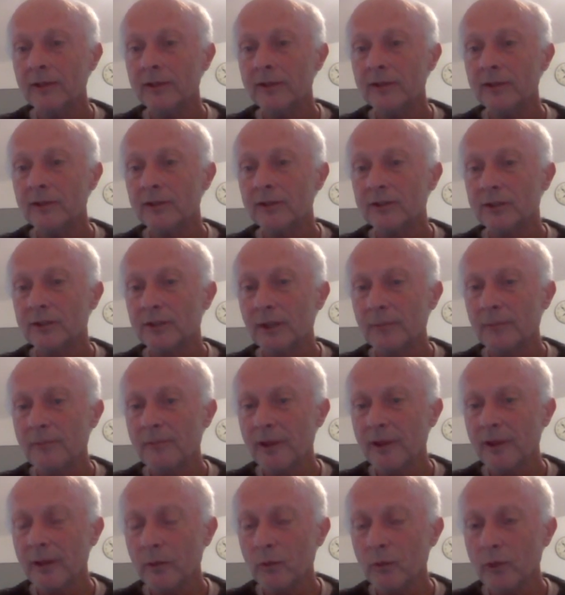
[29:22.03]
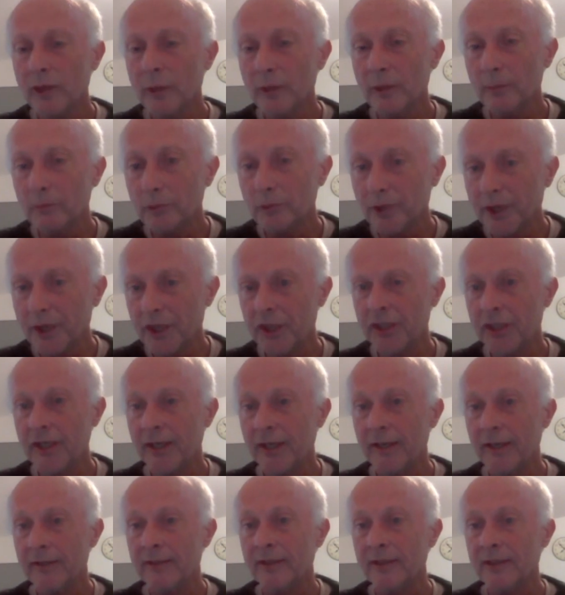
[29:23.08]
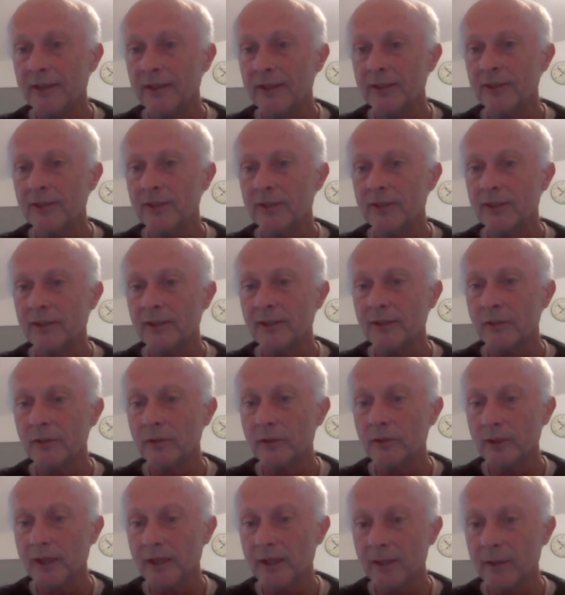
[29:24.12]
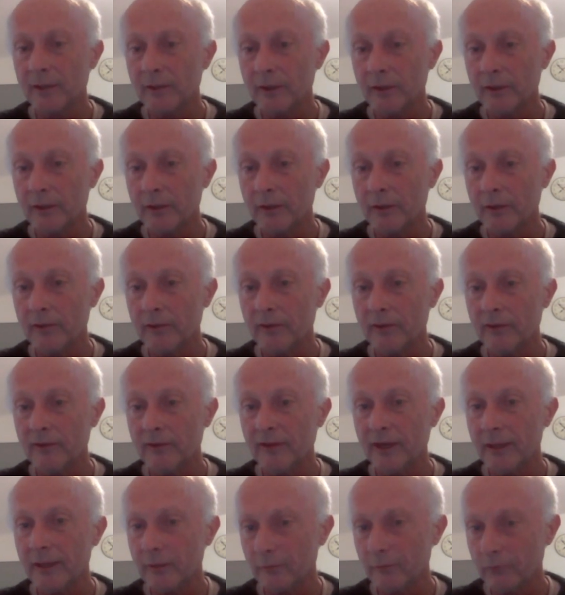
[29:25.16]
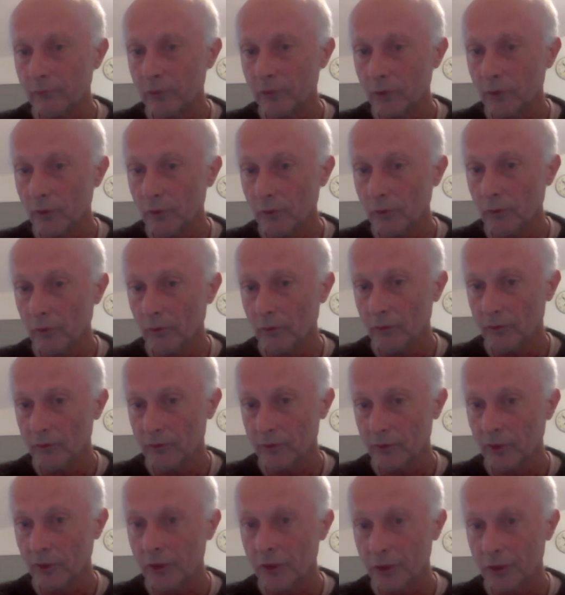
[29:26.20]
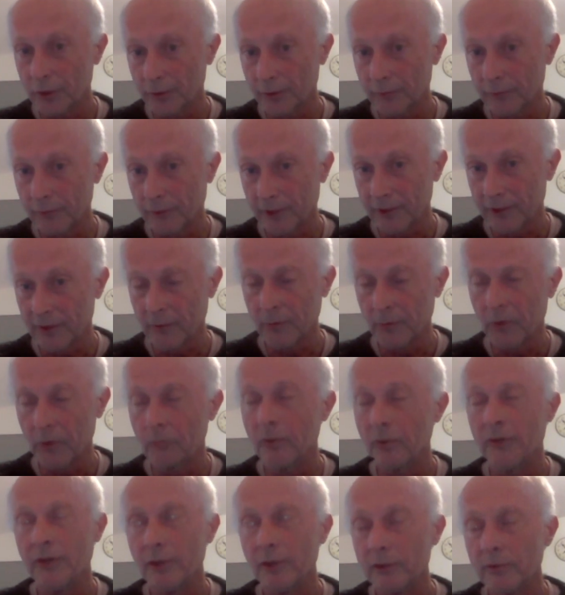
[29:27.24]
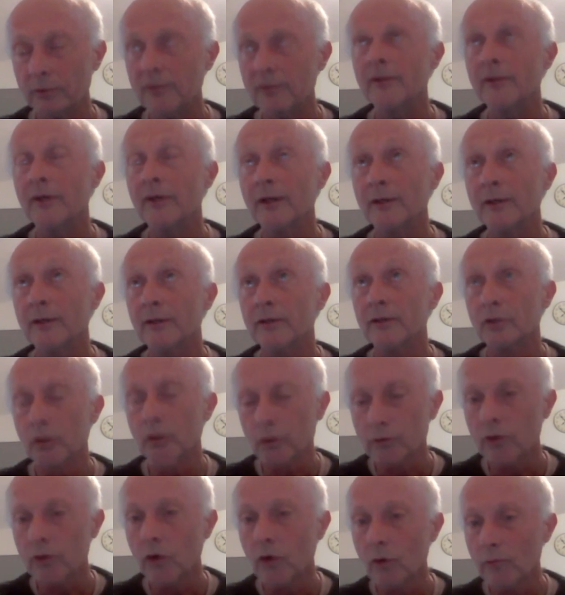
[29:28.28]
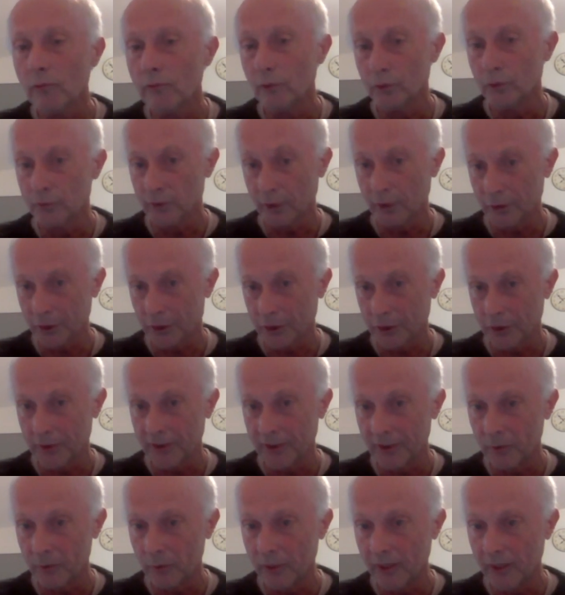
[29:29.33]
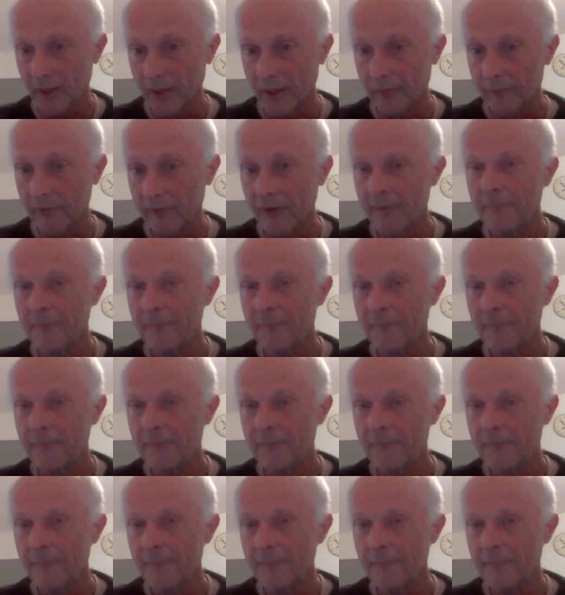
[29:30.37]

something we appreciate is in the data flow structure, for example, well, not the control flow structure that we have.